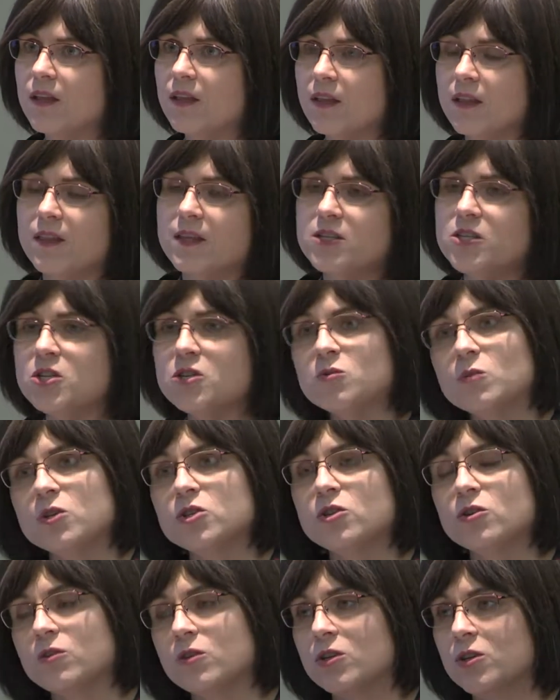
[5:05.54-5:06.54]
this is
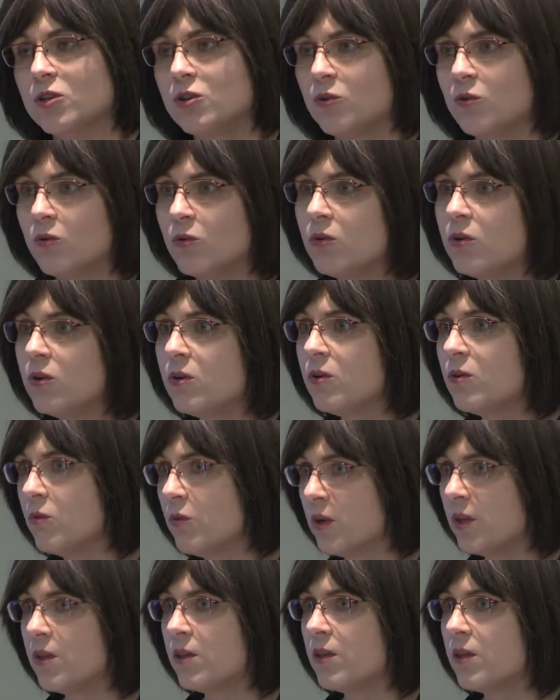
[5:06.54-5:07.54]
what you can do
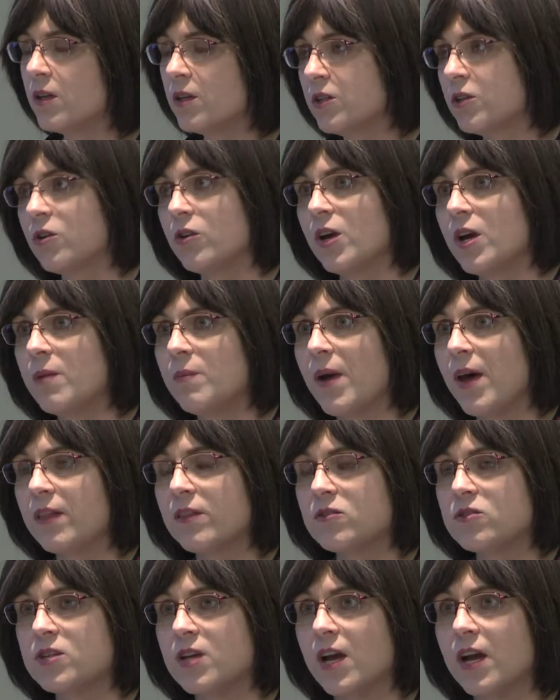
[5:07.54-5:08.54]
with a degree in math
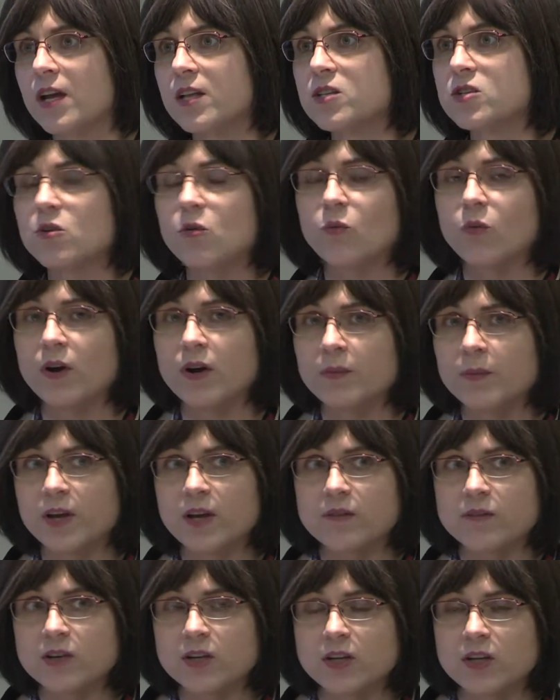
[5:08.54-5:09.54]
or science. When am I
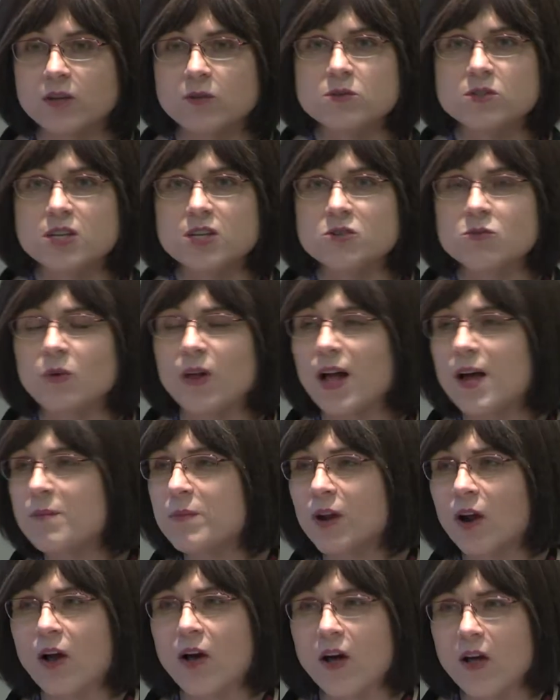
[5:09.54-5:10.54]
ever going to use this? Well, I
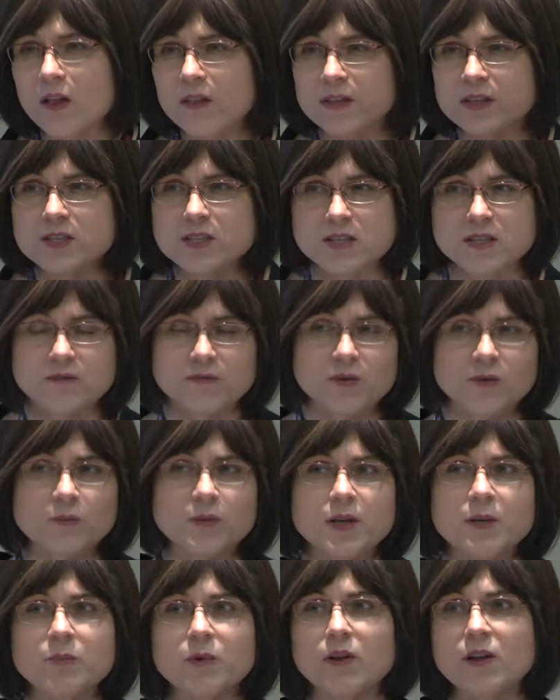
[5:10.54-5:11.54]
met all these different
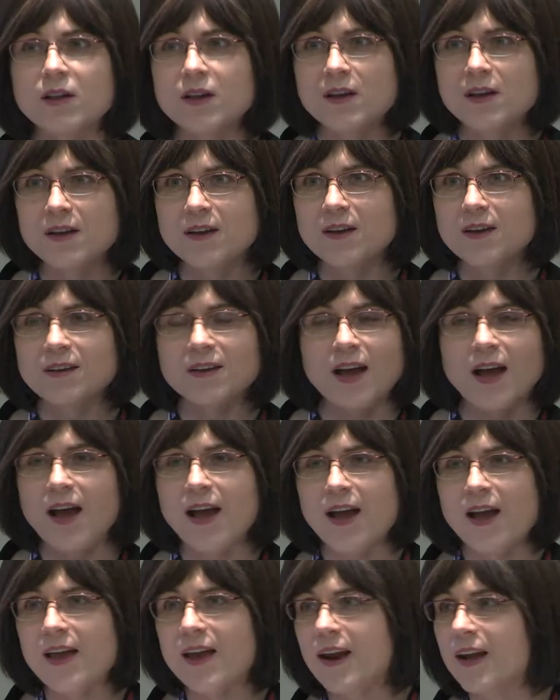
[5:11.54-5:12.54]
people,
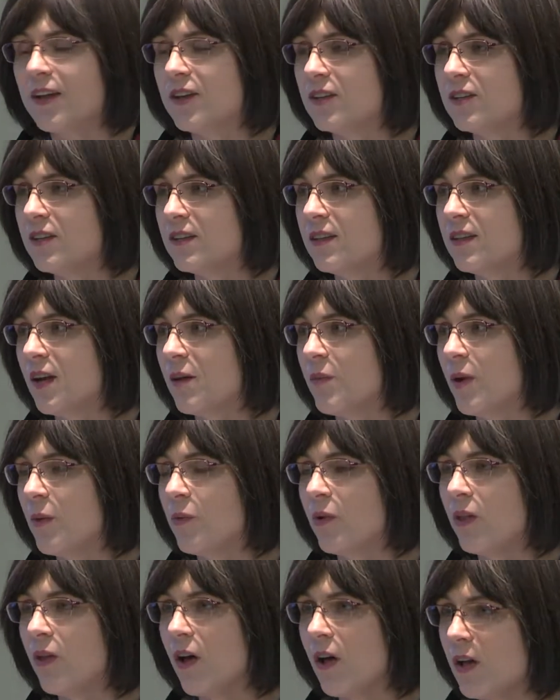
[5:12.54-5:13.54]
and I could come up
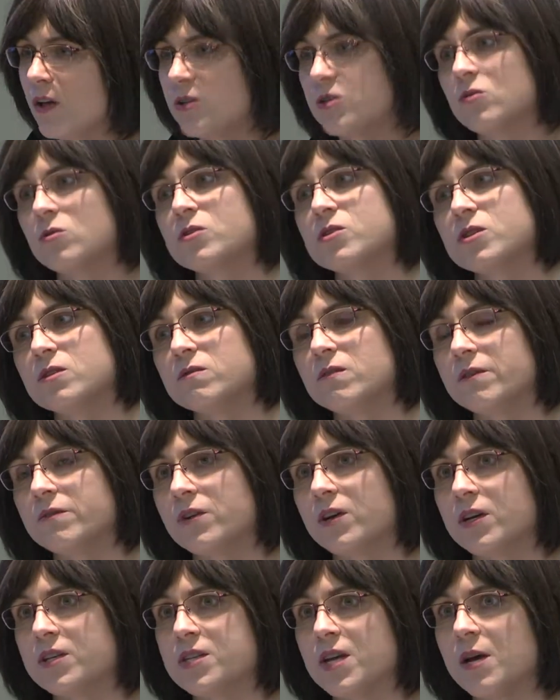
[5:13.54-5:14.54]
with all sorts of
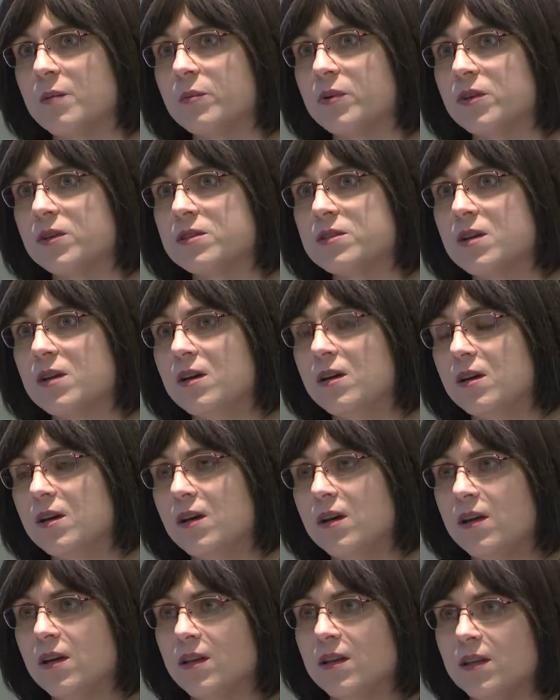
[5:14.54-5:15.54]
different examples.
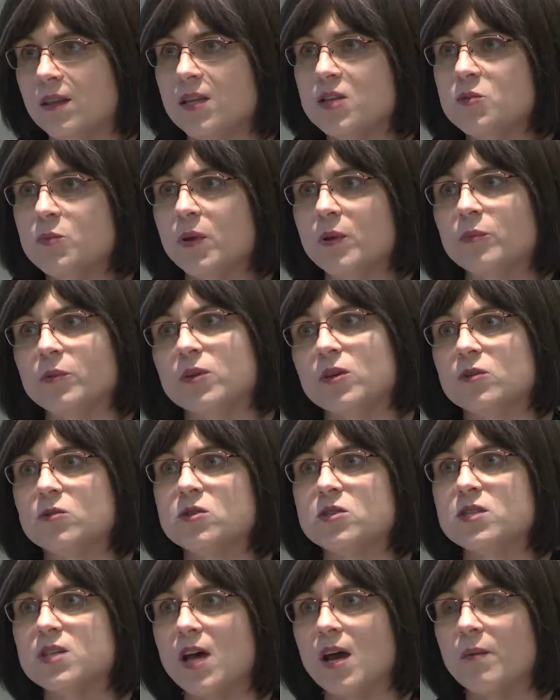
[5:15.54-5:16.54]
These people use
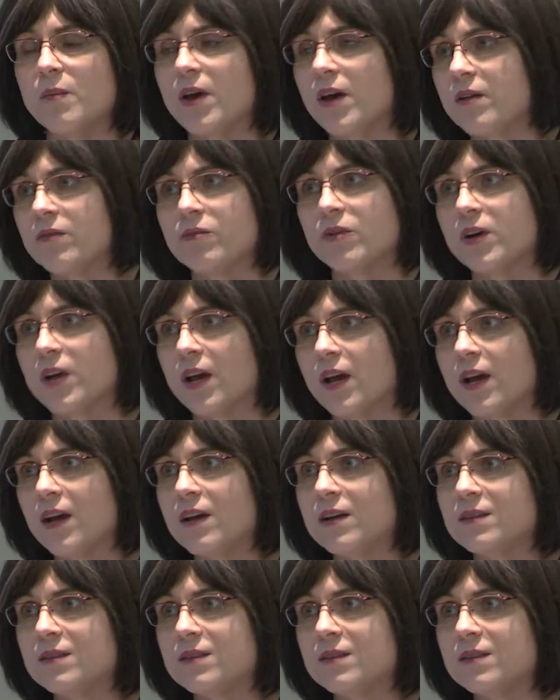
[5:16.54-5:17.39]
STEM every day.